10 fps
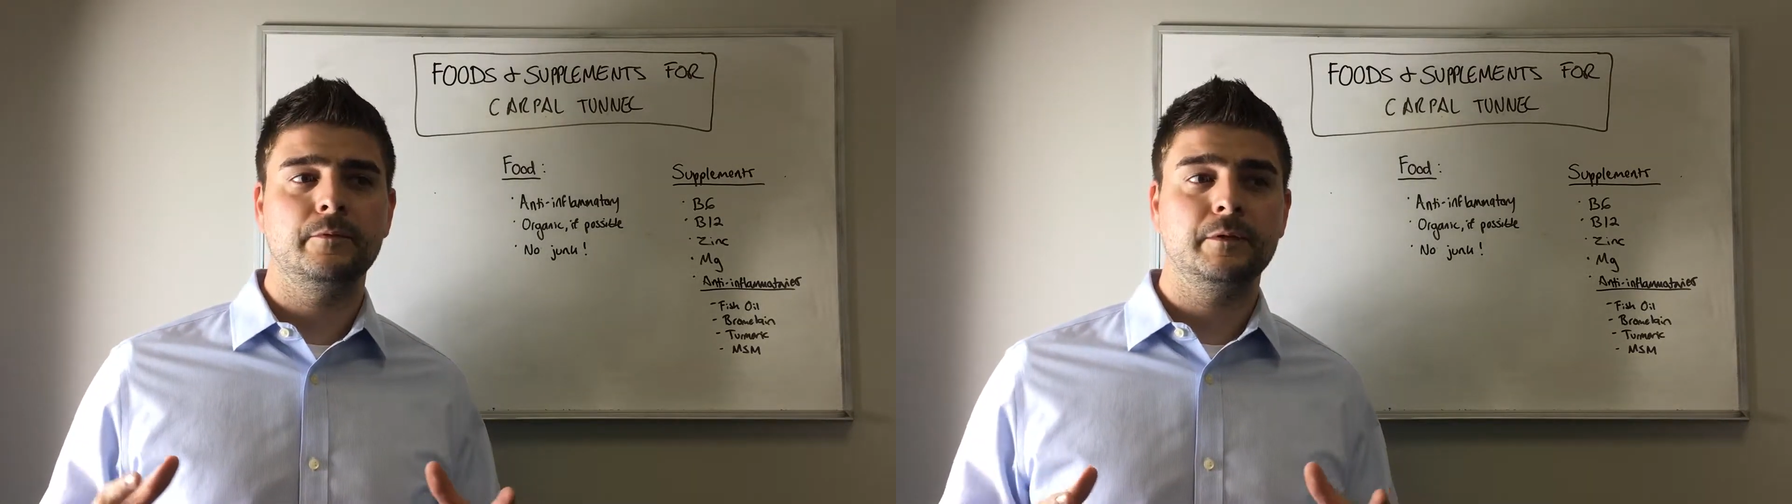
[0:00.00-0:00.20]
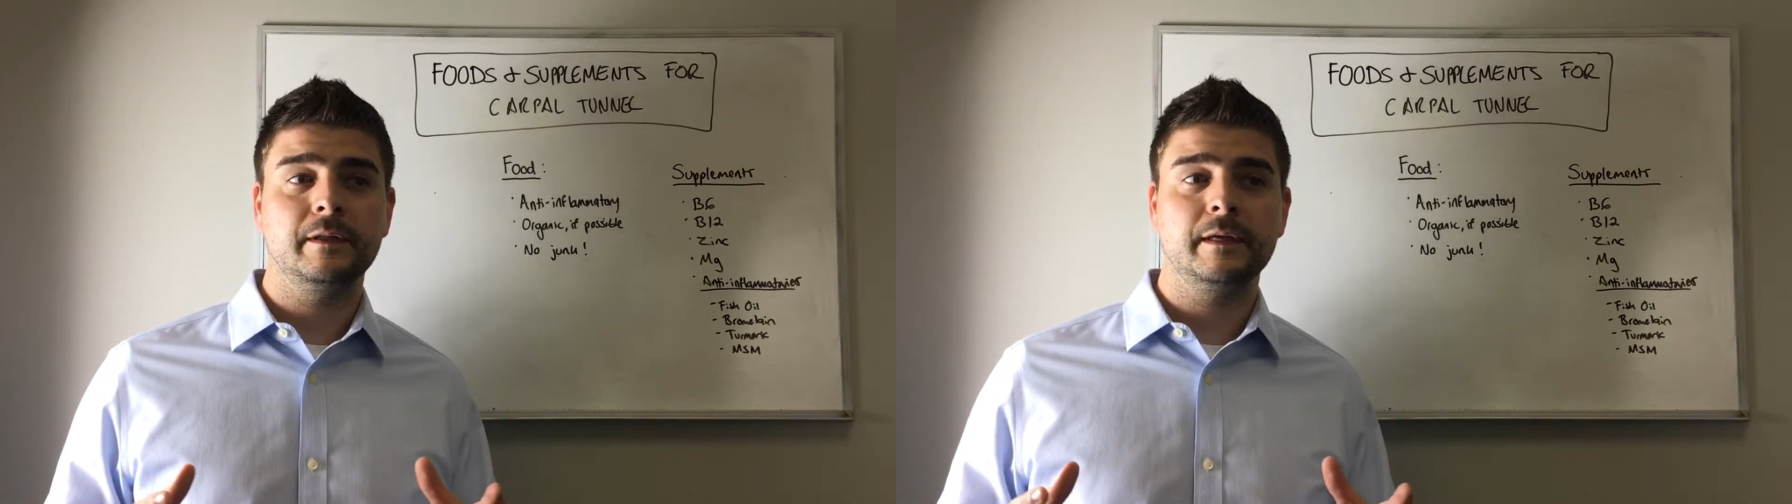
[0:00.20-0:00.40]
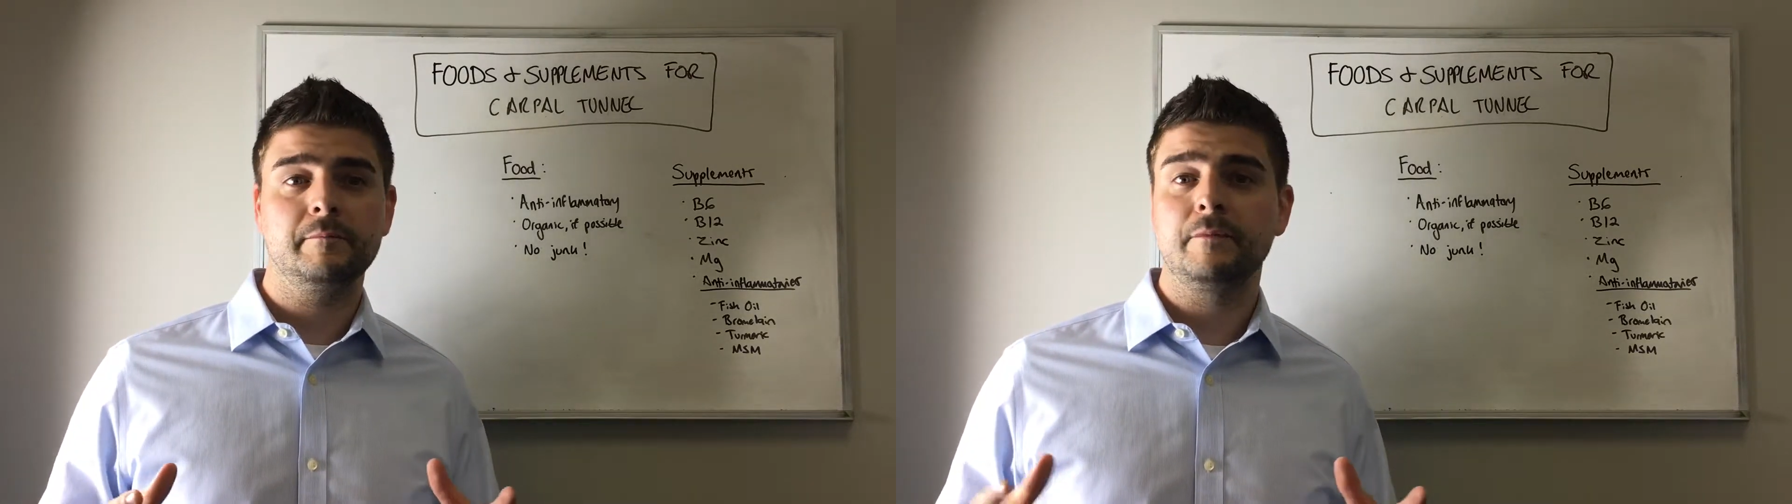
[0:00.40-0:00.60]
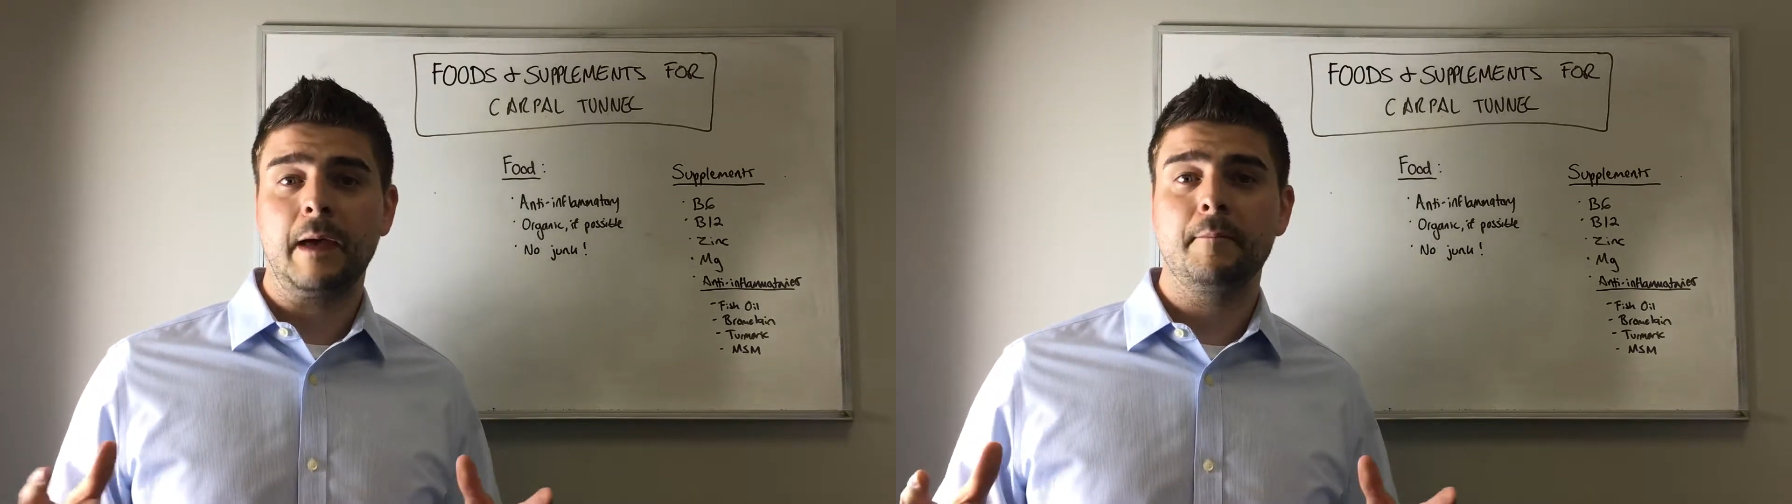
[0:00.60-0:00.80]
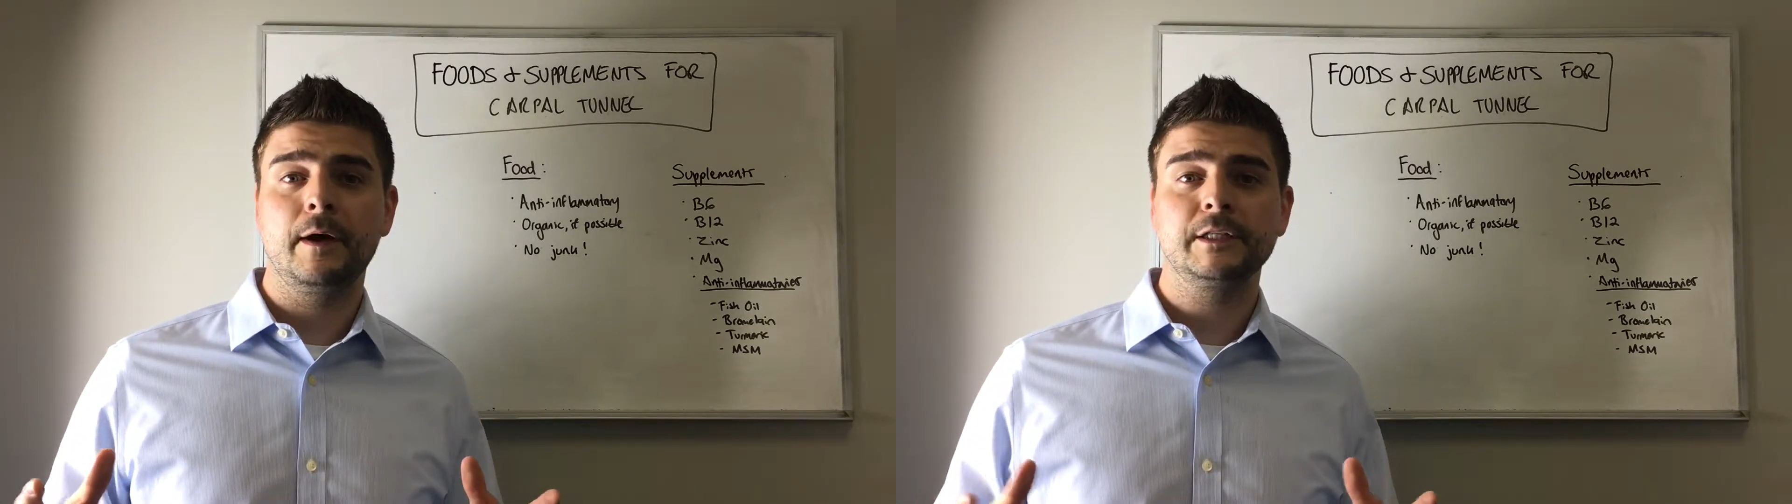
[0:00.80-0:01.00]
really
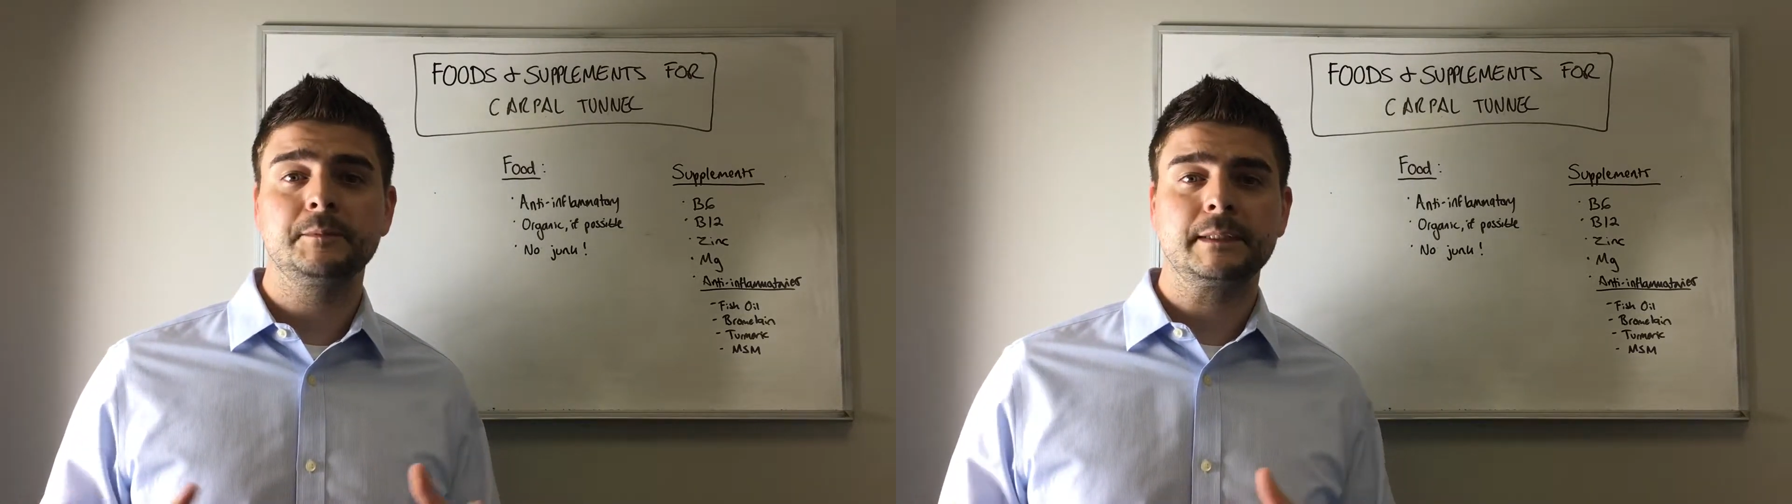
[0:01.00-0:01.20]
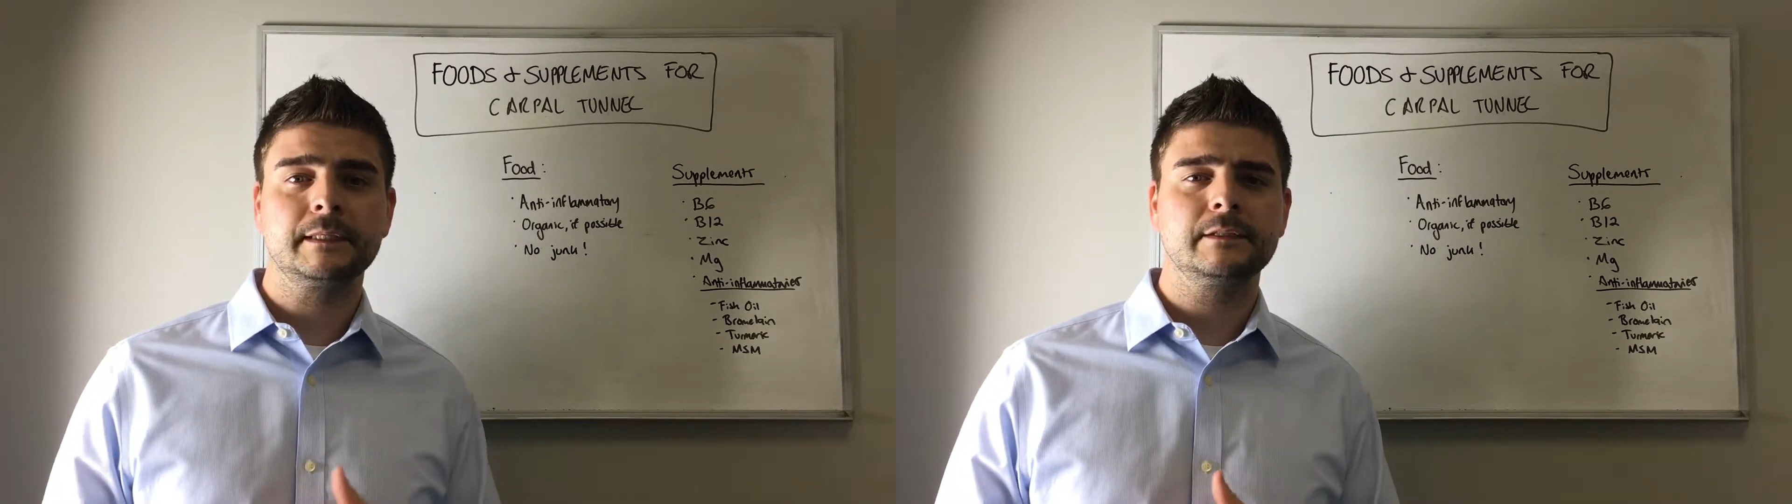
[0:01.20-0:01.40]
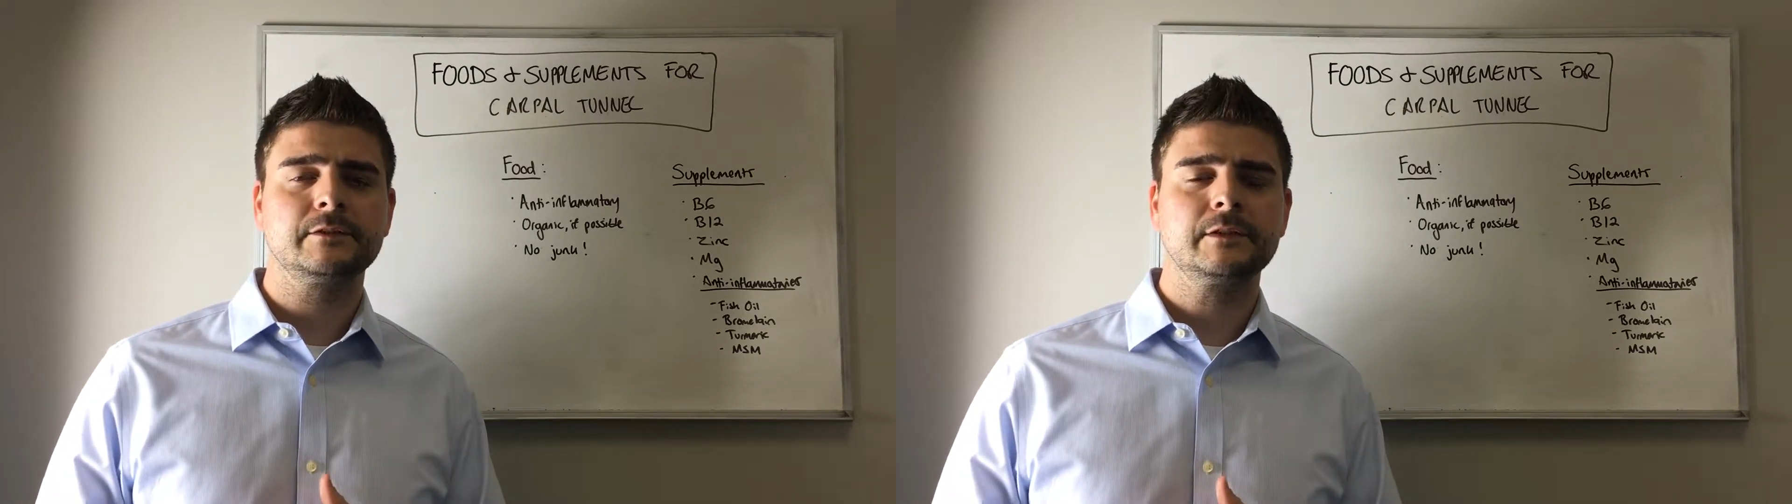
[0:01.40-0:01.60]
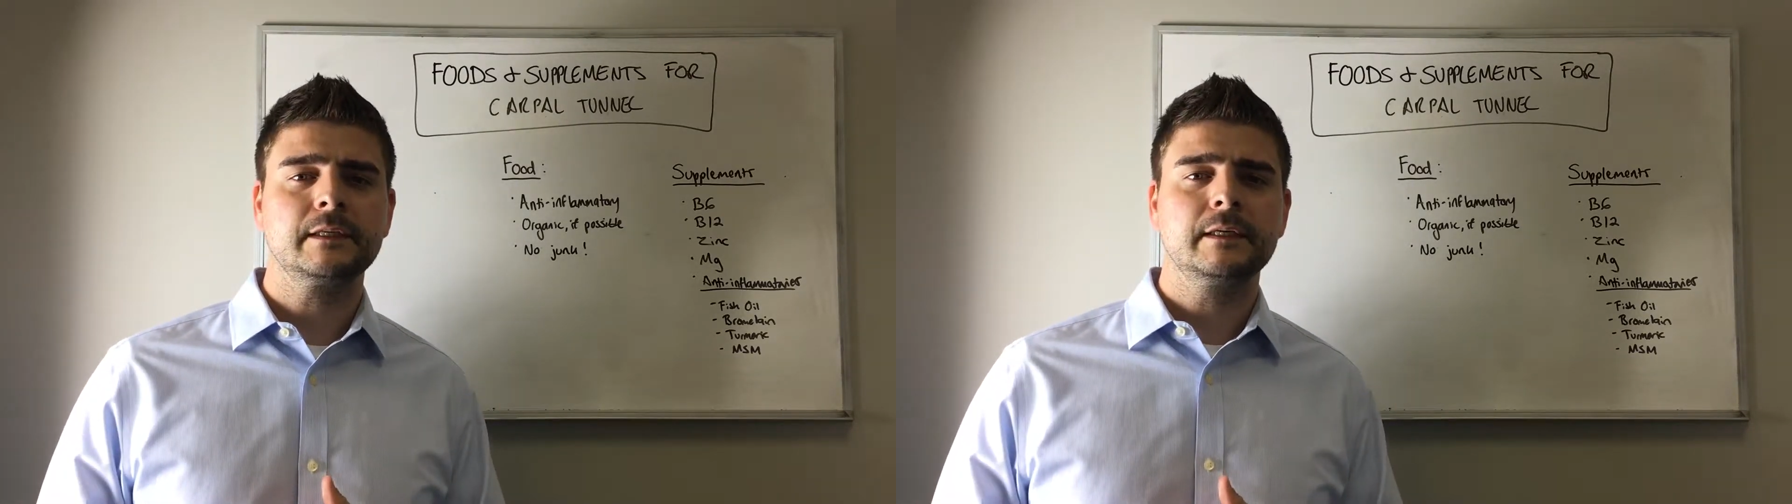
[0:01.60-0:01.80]
that much because